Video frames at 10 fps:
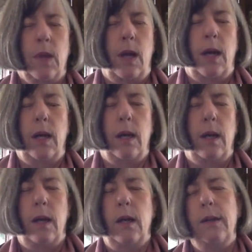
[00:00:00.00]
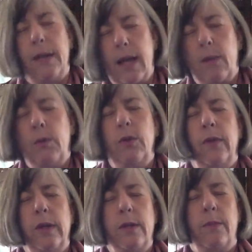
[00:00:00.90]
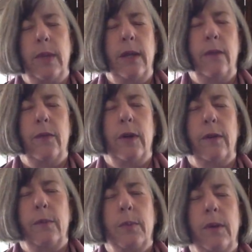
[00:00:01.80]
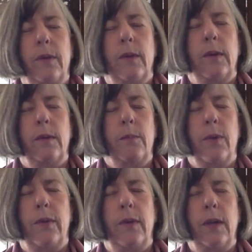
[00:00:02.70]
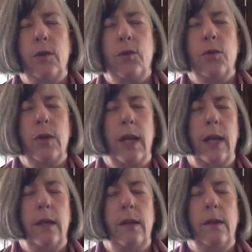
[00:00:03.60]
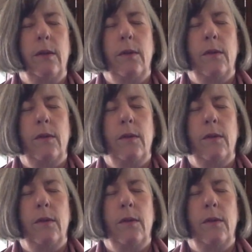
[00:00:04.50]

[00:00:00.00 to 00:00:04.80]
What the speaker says: now moving to be the vice president presidential candidate?